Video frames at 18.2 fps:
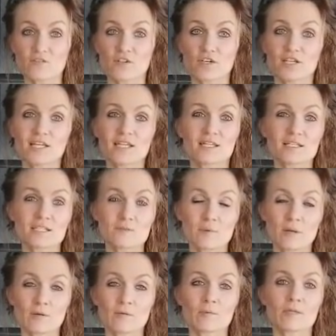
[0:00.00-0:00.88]
For kids,
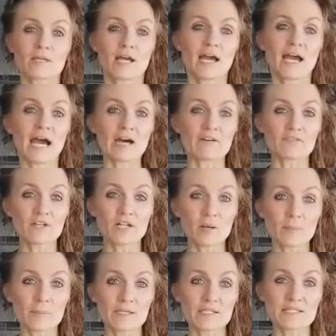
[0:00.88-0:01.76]
probably a half a
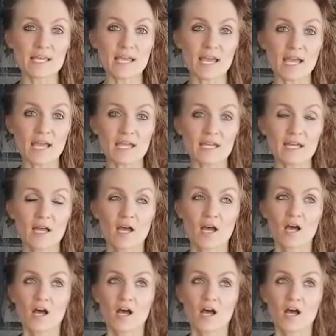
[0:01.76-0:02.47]
cup a day,